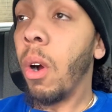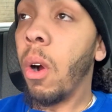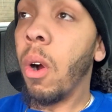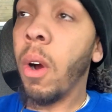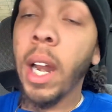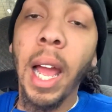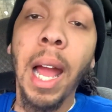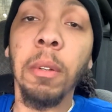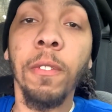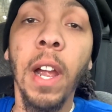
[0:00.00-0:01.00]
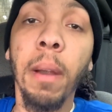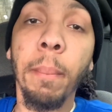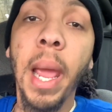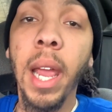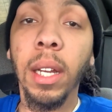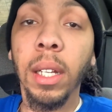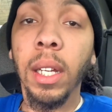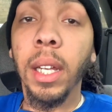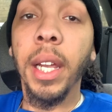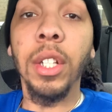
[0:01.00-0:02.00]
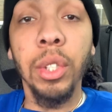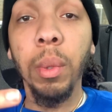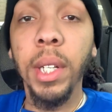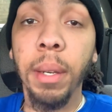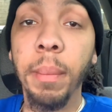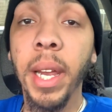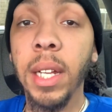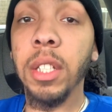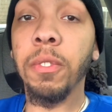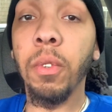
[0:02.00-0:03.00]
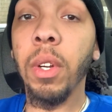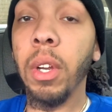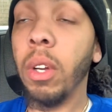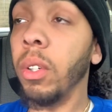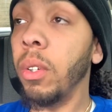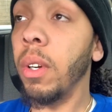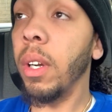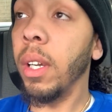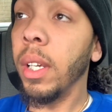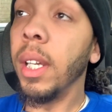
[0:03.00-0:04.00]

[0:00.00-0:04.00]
All the ops fired back. Hit two of your mans. There's four of y'all in the car.